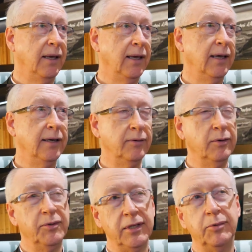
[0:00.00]
And it
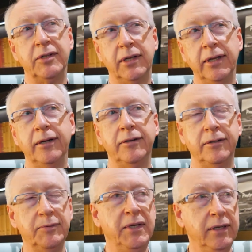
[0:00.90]
was clear
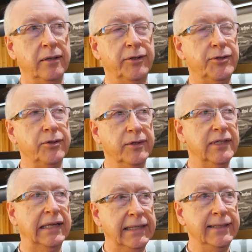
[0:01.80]
to me also
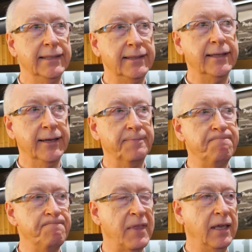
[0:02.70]
as I listened to them
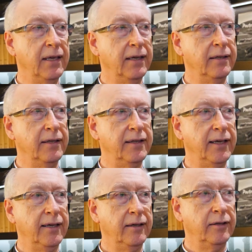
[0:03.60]
that
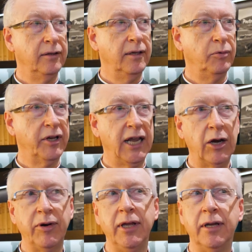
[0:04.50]
they were
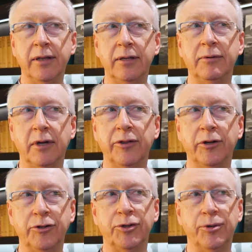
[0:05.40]
carrying on
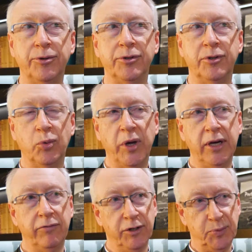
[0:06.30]
their shoulders the
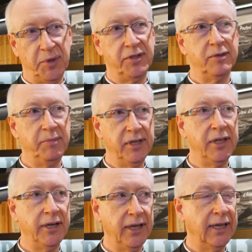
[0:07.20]
weight of
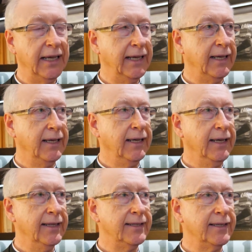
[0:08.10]
responsibility,
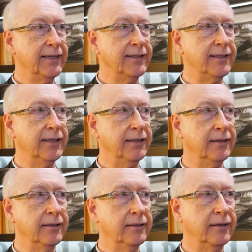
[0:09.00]
in the sense that
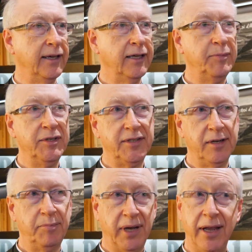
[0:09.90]
they had been
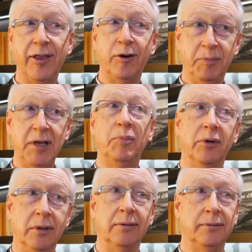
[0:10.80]
sent by their
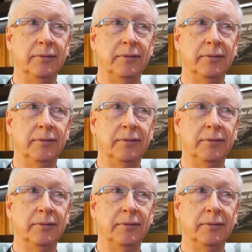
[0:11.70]
people